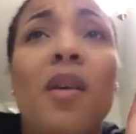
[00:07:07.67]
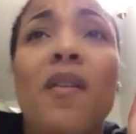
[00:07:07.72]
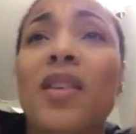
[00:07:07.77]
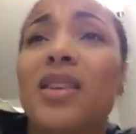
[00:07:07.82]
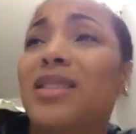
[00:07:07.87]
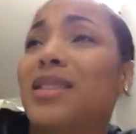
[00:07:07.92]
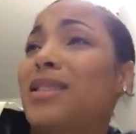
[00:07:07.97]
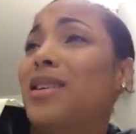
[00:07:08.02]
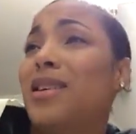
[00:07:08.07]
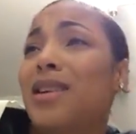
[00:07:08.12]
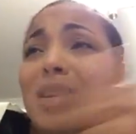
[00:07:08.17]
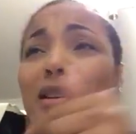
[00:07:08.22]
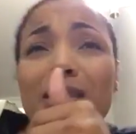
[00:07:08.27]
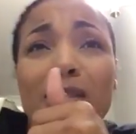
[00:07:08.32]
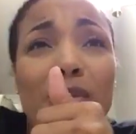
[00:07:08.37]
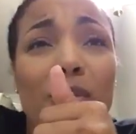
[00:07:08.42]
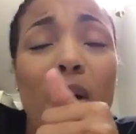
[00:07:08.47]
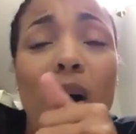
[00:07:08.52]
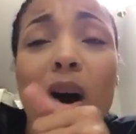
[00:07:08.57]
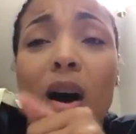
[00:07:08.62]
motherfuckers is
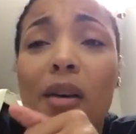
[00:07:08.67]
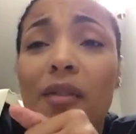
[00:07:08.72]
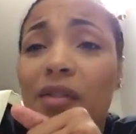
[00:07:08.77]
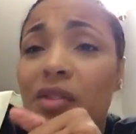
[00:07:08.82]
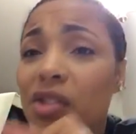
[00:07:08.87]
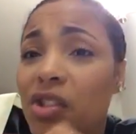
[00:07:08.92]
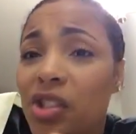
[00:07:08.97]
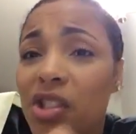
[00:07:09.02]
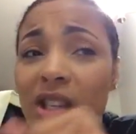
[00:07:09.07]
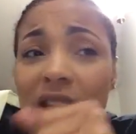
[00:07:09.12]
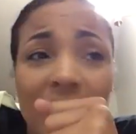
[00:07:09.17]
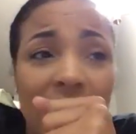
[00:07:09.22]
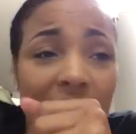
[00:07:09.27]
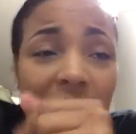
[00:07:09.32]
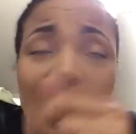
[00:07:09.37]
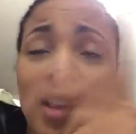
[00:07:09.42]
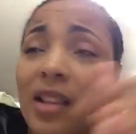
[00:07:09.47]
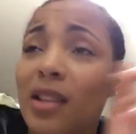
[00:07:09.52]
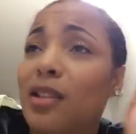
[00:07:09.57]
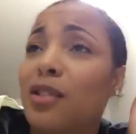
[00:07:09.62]
cutting you off and shit.
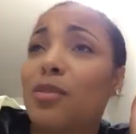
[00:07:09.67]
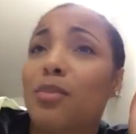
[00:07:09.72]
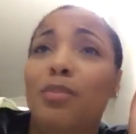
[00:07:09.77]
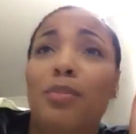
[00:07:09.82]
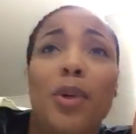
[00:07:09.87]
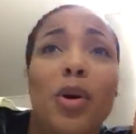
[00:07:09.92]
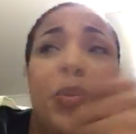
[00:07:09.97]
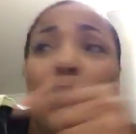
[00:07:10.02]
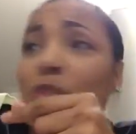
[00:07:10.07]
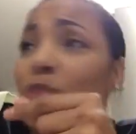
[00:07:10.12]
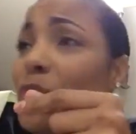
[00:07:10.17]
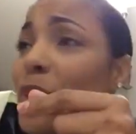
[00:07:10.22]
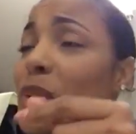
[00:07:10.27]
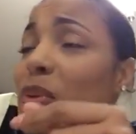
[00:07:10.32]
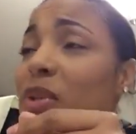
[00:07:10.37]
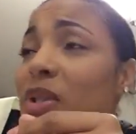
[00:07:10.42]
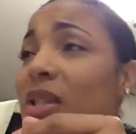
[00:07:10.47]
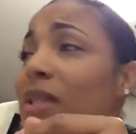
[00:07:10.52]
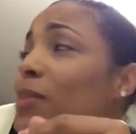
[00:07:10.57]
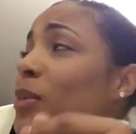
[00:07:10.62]
Little
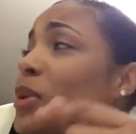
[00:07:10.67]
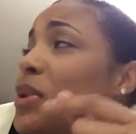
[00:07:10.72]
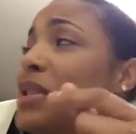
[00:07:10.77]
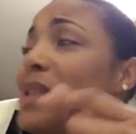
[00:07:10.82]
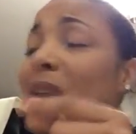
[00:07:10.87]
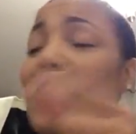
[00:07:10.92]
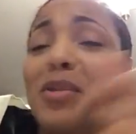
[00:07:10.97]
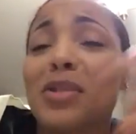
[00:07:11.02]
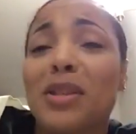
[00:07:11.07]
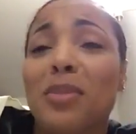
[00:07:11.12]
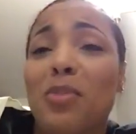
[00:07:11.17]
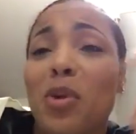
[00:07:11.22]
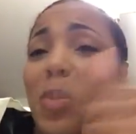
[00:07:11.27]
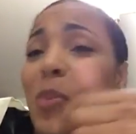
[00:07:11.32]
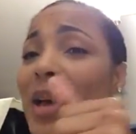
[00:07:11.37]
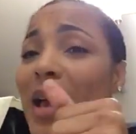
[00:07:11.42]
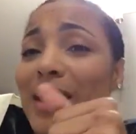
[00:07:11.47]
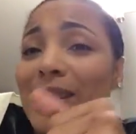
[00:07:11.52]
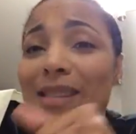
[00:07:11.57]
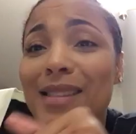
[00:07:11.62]
motorcycles and
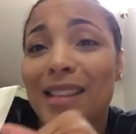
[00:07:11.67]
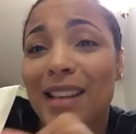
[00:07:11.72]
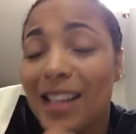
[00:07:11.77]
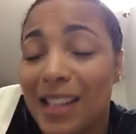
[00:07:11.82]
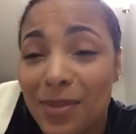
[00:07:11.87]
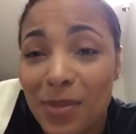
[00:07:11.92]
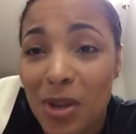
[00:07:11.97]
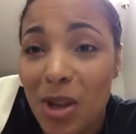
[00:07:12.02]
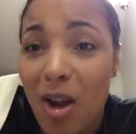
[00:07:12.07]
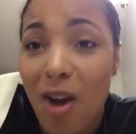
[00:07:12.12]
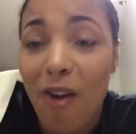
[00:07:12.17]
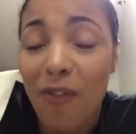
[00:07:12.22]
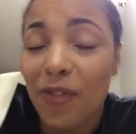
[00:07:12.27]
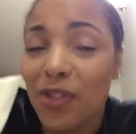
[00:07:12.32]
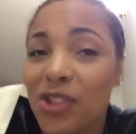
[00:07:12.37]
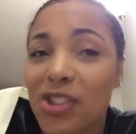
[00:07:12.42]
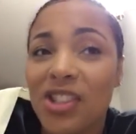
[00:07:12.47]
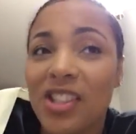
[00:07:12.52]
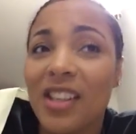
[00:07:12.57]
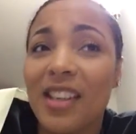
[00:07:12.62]
mopeds is cutting me
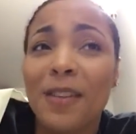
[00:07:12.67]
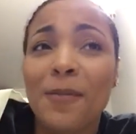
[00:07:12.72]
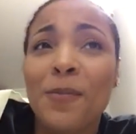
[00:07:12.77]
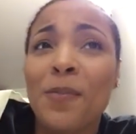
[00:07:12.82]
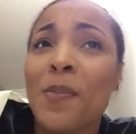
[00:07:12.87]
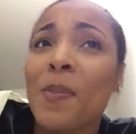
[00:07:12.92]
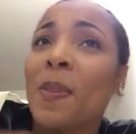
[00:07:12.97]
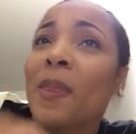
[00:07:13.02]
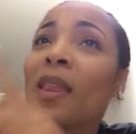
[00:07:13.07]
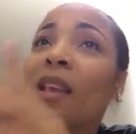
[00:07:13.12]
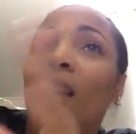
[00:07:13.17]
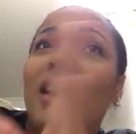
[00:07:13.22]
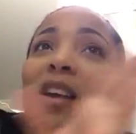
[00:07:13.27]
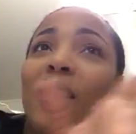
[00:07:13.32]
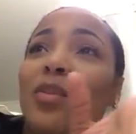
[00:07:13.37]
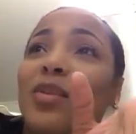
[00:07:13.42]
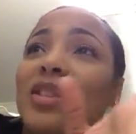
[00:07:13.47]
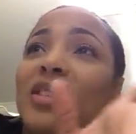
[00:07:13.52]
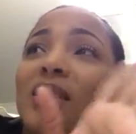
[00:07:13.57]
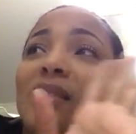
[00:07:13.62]
off and shit.
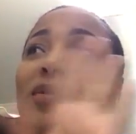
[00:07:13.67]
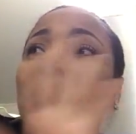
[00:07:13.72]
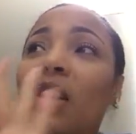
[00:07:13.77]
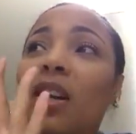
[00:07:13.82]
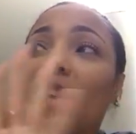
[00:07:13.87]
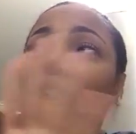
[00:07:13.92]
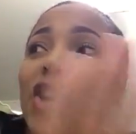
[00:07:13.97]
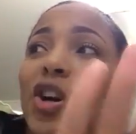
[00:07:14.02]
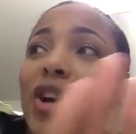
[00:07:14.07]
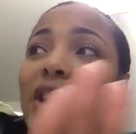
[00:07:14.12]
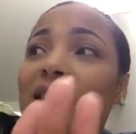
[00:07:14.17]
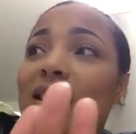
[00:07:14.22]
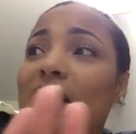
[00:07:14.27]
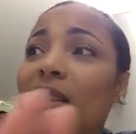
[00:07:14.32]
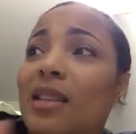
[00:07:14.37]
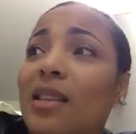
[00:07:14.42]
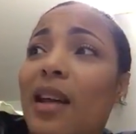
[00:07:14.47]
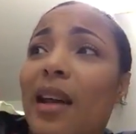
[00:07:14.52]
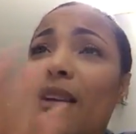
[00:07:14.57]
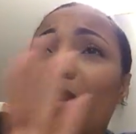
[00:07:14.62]
It was fucking
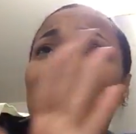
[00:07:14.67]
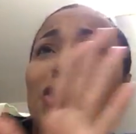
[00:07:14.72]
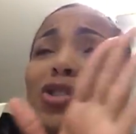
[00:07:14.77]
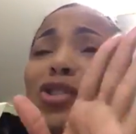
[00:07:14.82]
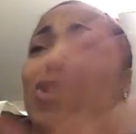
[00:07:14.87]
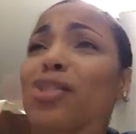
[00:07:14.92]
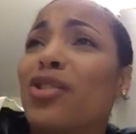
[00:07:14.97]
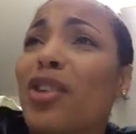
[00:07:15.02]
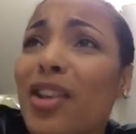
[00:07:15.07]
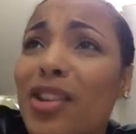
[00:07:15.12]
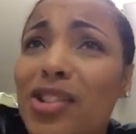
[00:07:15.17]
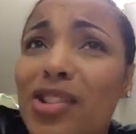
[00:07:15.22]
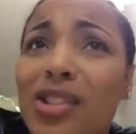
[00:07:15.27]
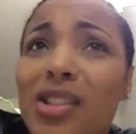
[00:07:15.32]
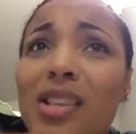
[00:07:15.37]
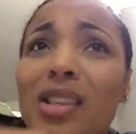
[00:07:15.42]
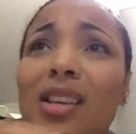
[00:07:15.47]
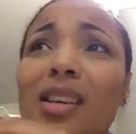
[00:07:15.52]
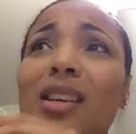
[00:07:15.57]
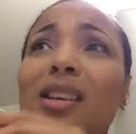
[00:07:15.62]
crazy. Like,
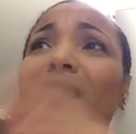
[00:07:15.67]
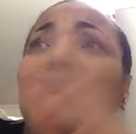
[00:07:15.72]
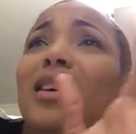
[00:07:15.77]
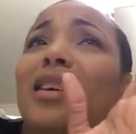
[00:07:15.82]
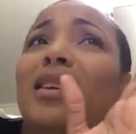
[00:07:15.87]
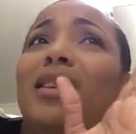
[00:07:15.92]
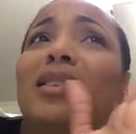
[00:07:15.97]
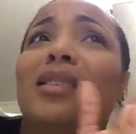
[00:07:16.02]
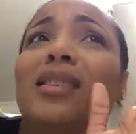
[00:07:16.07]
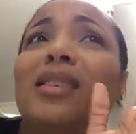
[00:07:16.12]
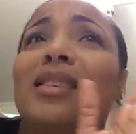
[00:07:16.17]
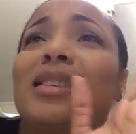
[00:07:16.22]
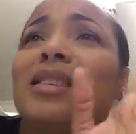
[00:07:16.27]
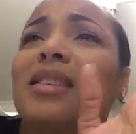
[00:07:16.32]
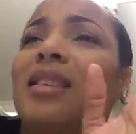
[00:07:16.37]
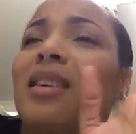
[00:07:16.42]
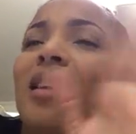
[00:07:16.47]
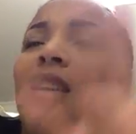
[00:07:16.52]
construction and just